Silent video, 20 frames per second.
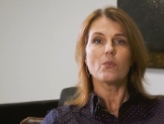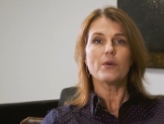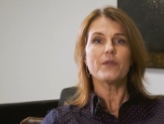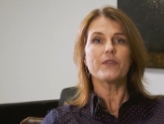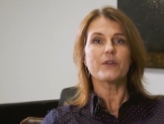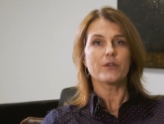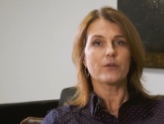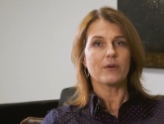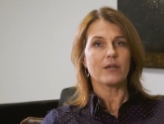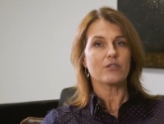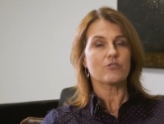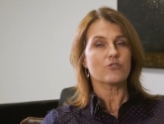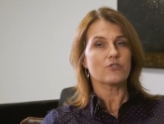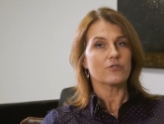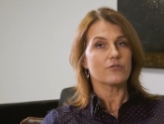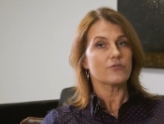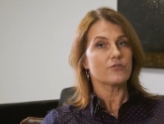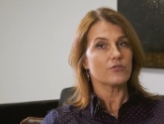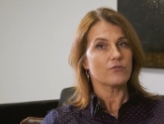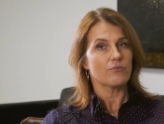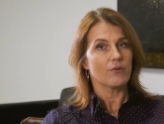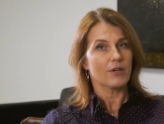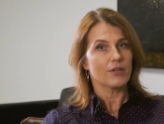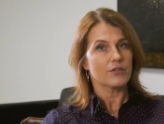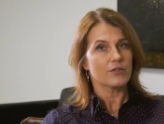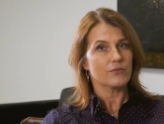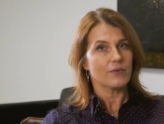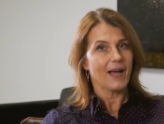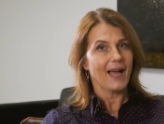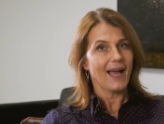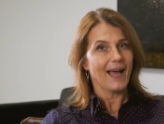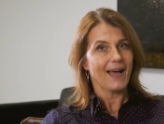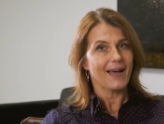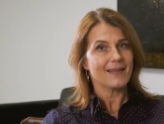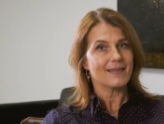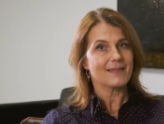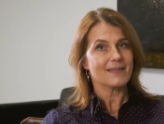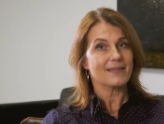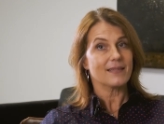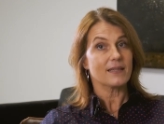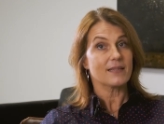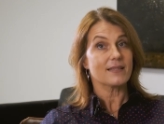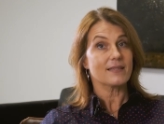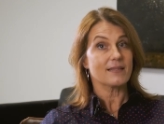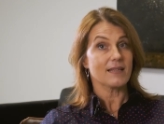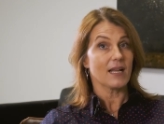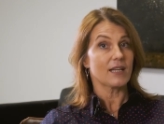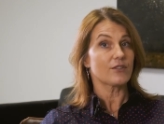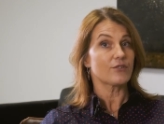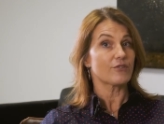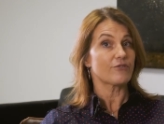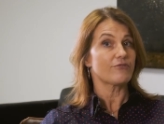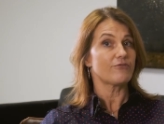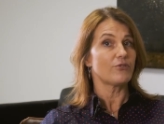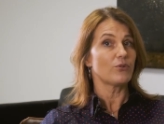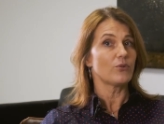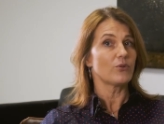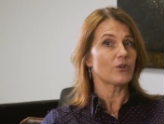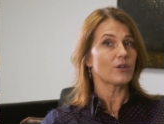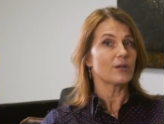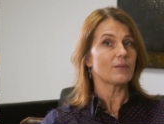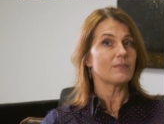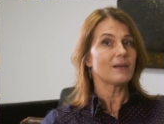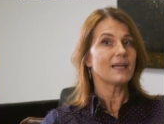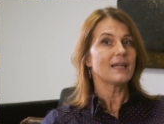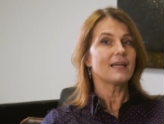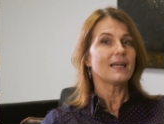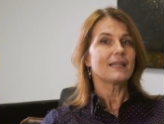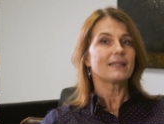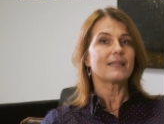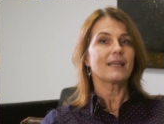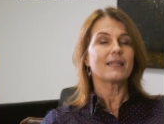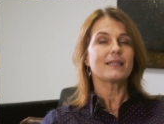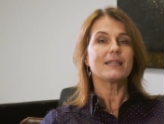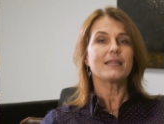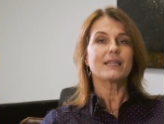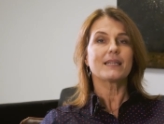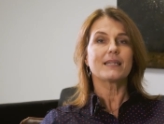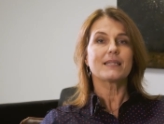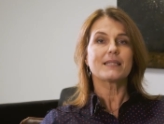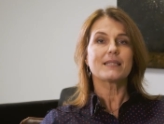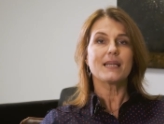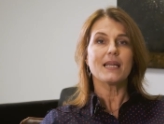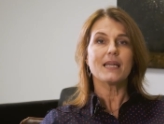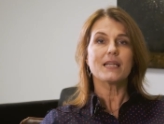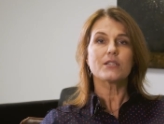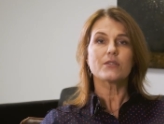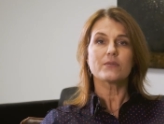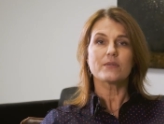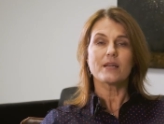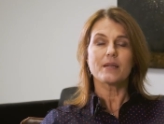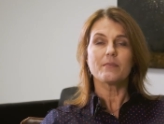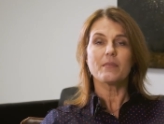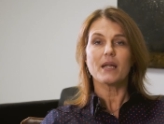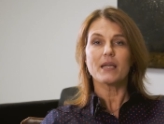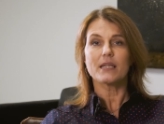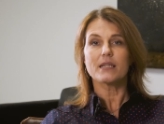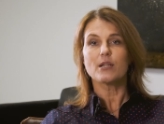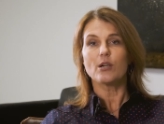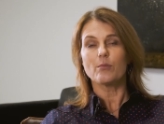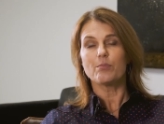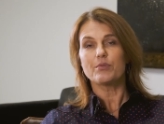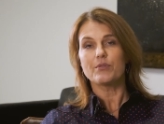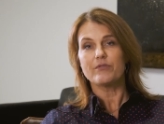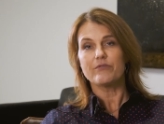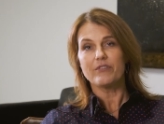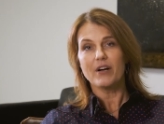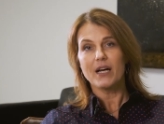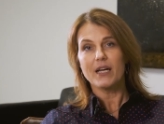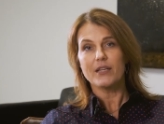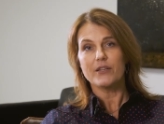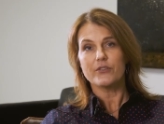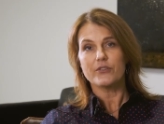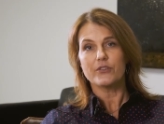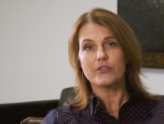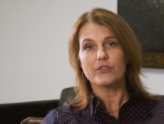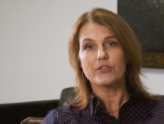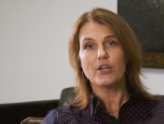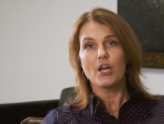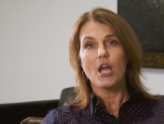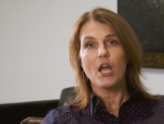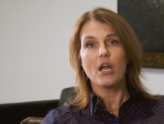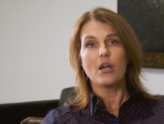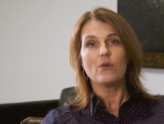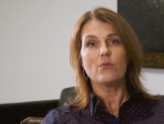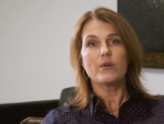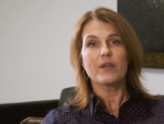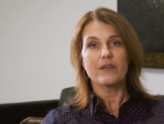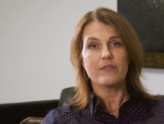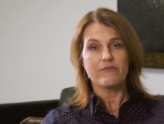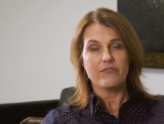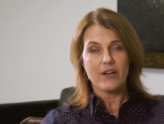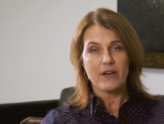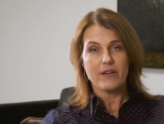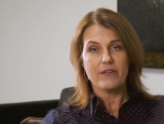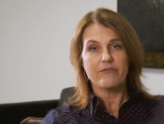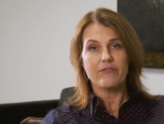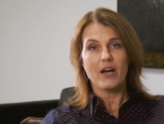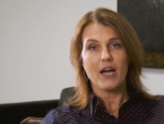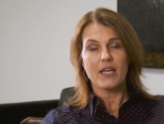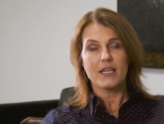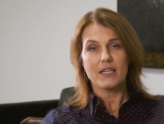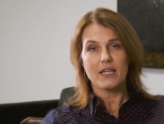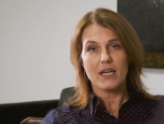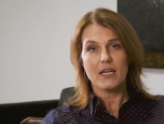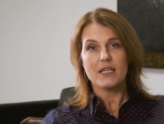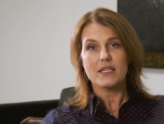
with the questions you want to ask, a standard form that they can take to their medical provider who can verify their